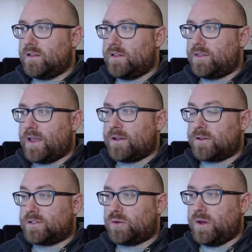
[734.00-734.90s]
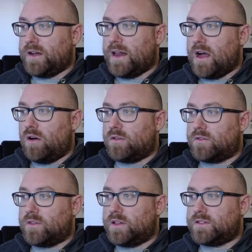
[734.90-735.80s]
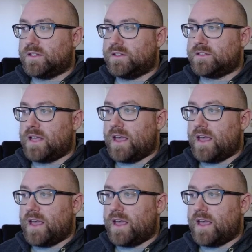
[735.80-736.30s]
Thaler tweeted out, "This is